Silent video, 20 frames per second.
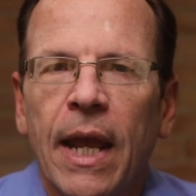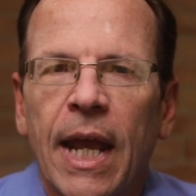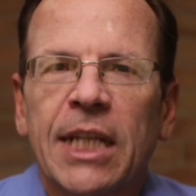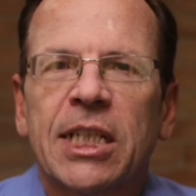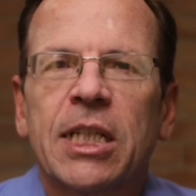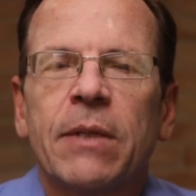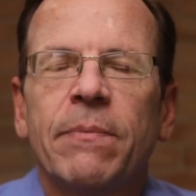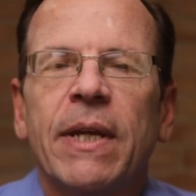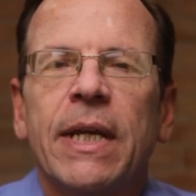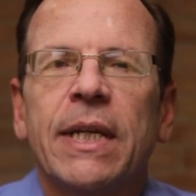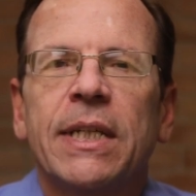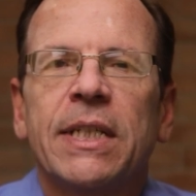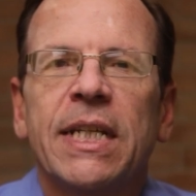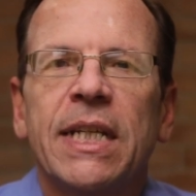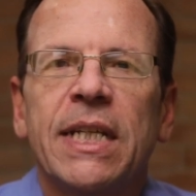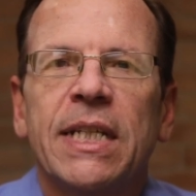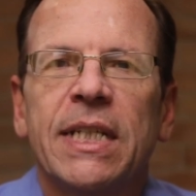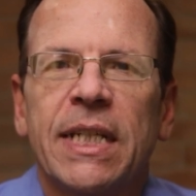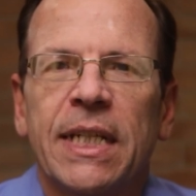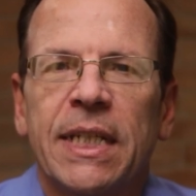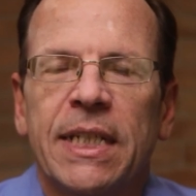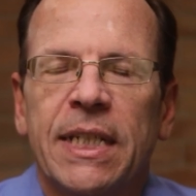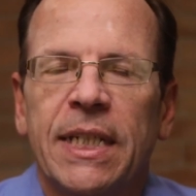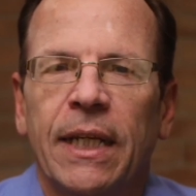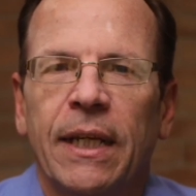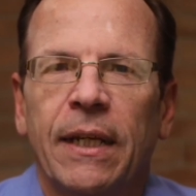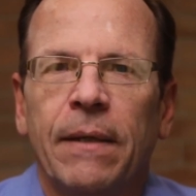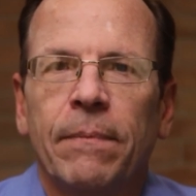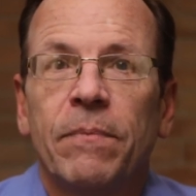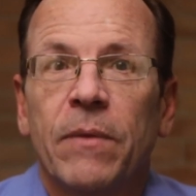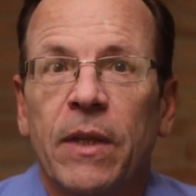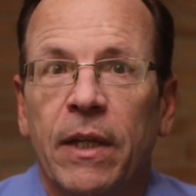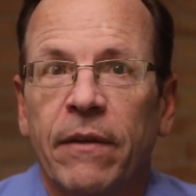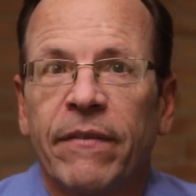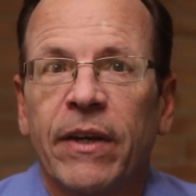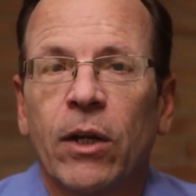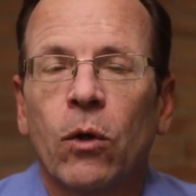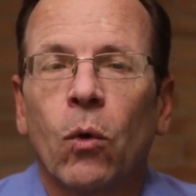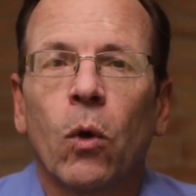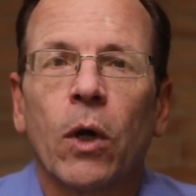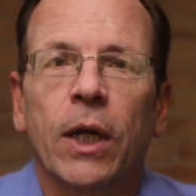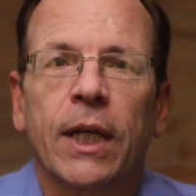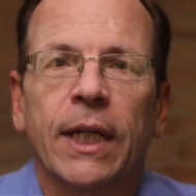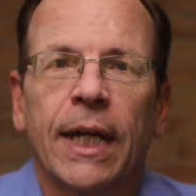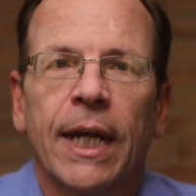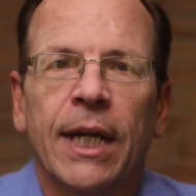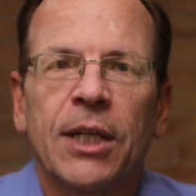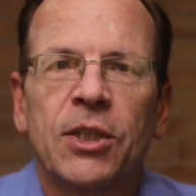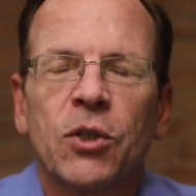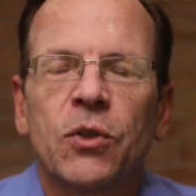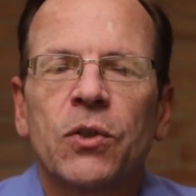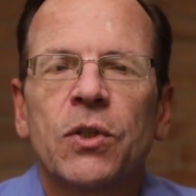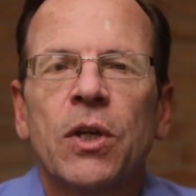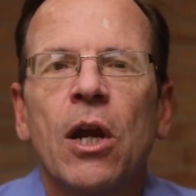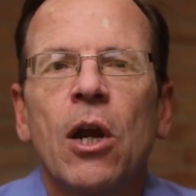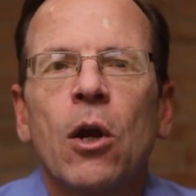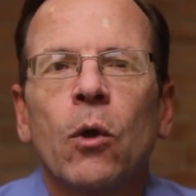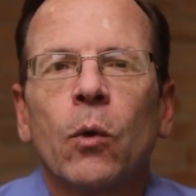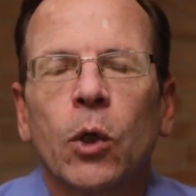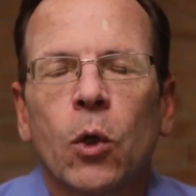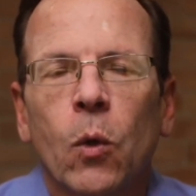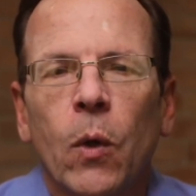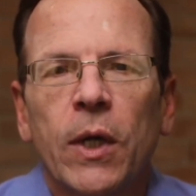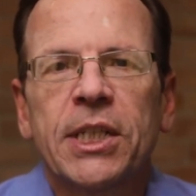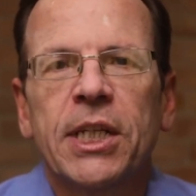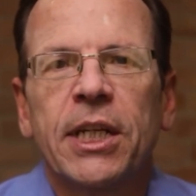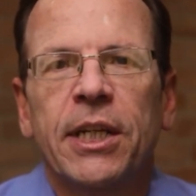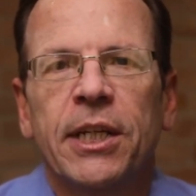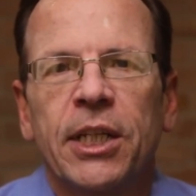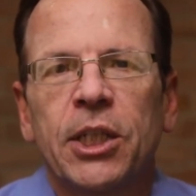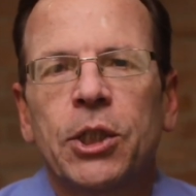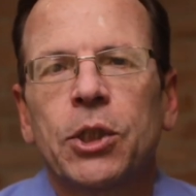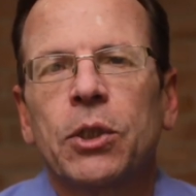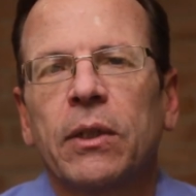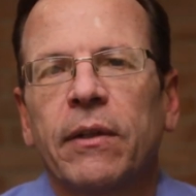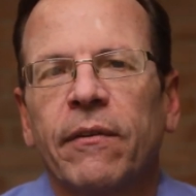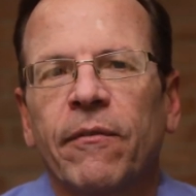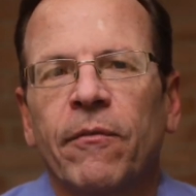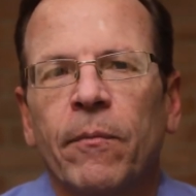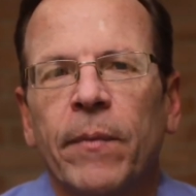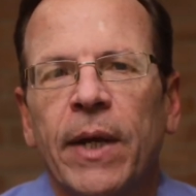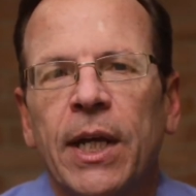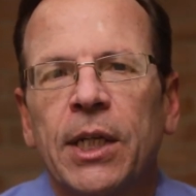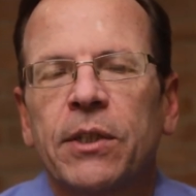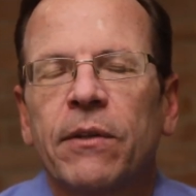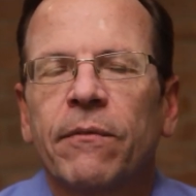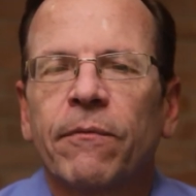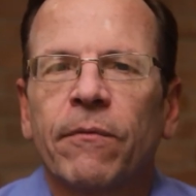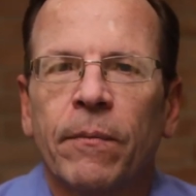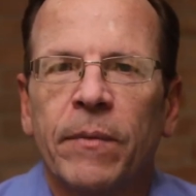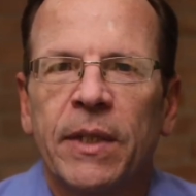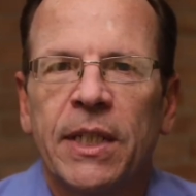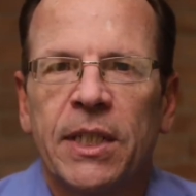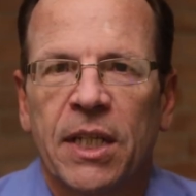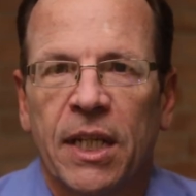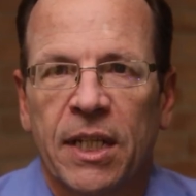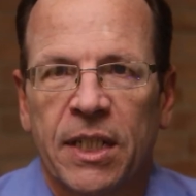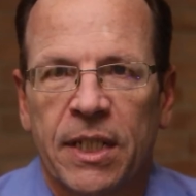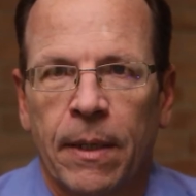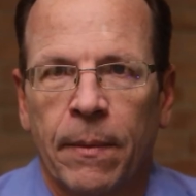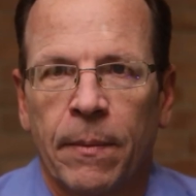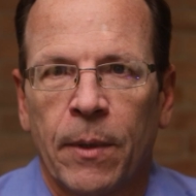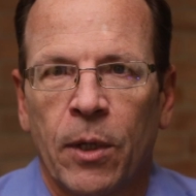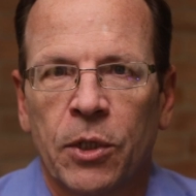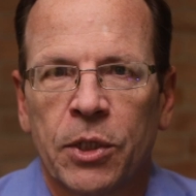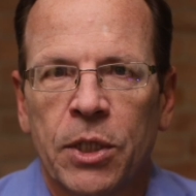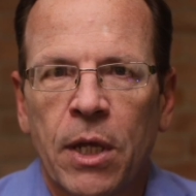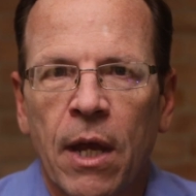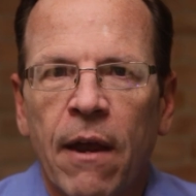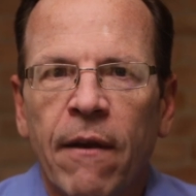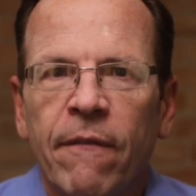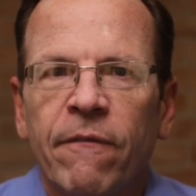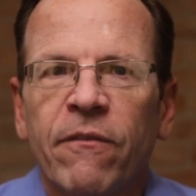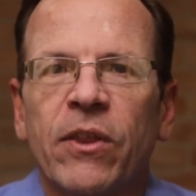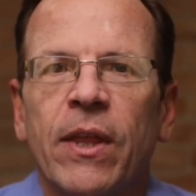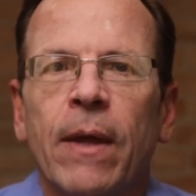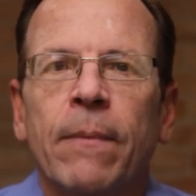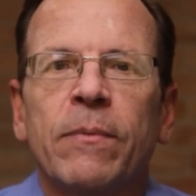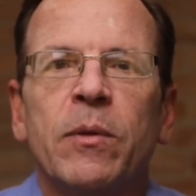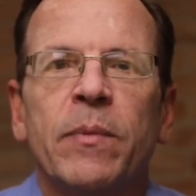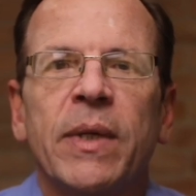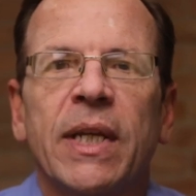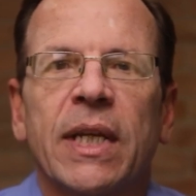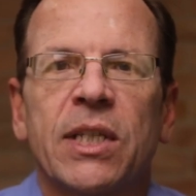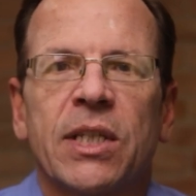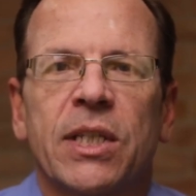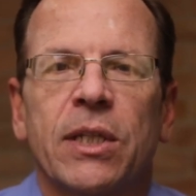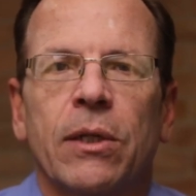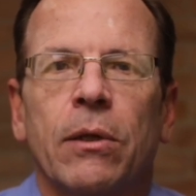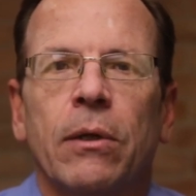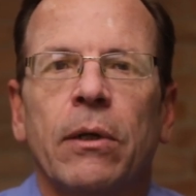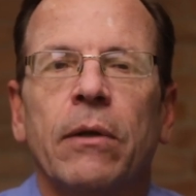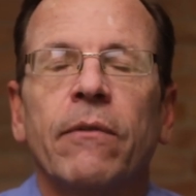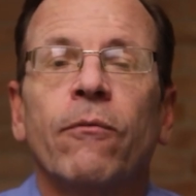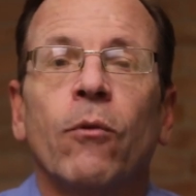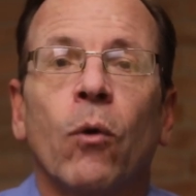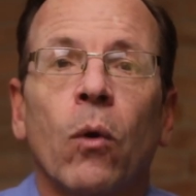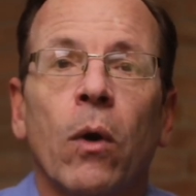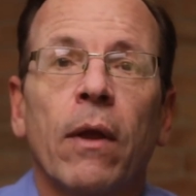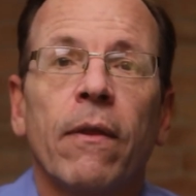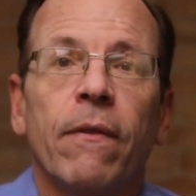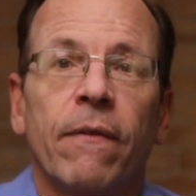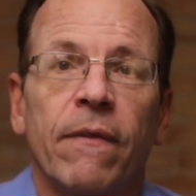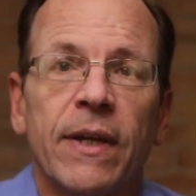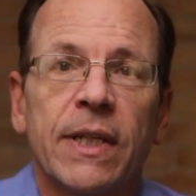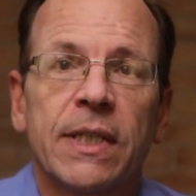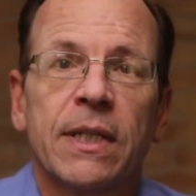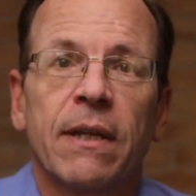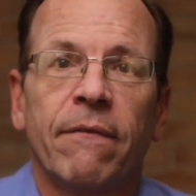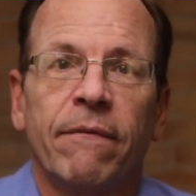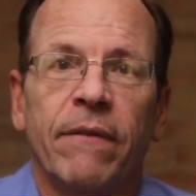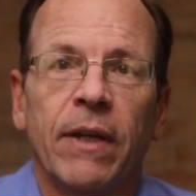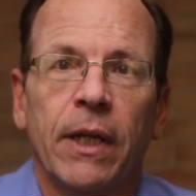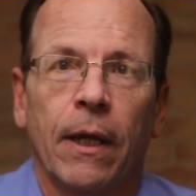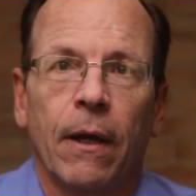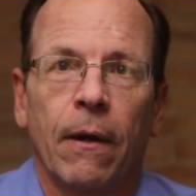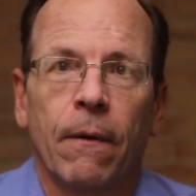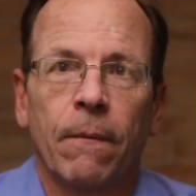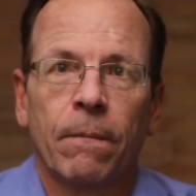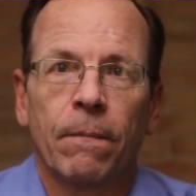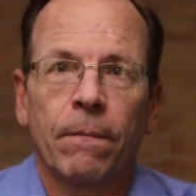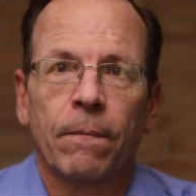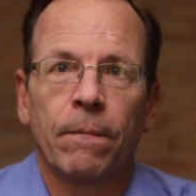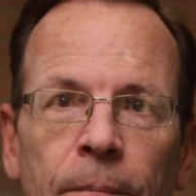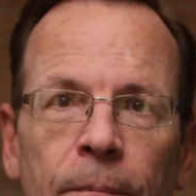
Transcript: SME and TCT, the event organizers, requested additional information from these exhibitors for them to be considered for this video.